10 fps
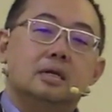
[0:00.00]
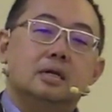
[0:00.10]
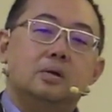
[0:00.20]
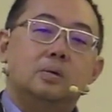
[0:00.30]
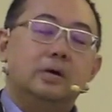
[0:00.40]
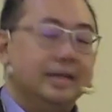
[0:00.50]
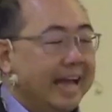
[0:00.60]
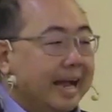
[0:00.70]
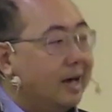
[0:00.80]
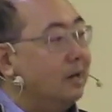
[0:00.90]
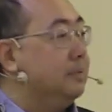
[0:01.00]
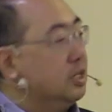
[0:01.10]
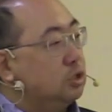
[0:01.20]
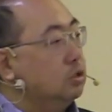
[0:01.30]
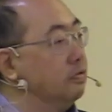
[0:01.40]
Well, that can't be
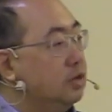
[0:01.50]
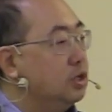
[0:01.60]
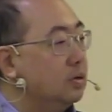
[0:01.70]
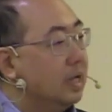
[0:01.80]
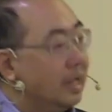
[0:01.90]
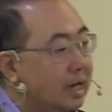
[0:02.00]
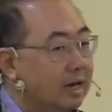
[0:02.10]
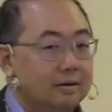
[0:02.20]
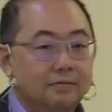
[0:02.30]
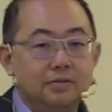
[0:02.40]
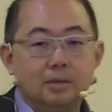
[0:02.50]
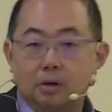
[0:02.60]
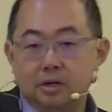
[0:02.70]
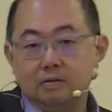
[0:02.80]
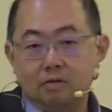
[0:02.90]
true if you don't love the
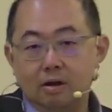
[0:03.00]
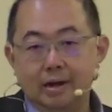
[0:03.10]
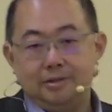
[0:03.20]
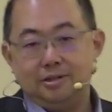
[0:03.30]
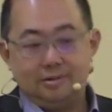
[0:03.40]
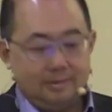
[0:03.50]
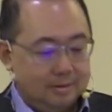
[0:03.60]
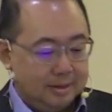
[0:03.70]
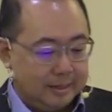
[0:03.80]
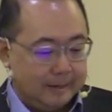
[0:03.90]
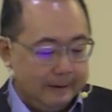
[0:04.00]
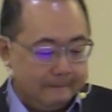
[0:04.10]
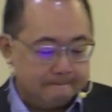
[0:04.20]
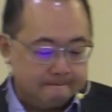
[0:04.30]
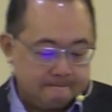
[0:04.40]
body of Christ, okay?
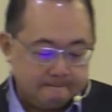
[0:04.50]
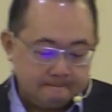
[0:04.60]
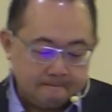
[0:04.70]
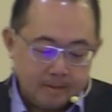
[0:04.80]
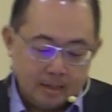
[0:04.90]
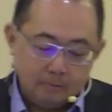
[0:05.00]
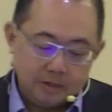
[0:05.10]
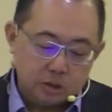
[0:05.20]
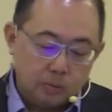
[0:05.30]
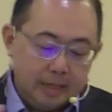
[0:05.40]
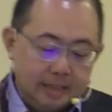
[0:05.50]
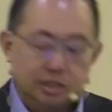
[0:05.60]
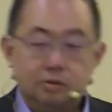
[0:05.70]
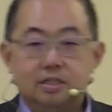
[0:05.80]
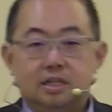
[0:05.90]
Which is why there's
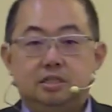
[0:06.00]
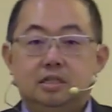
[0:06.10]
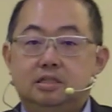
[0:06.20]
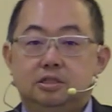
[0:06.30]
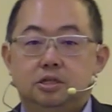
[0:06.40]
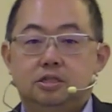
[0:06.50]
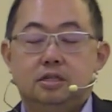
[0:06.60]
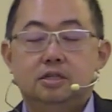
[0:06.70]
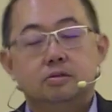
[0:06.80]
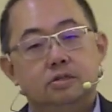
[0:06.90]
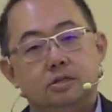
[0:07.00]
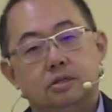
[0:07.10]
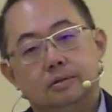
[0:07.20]
no such thing as a churchless Christian.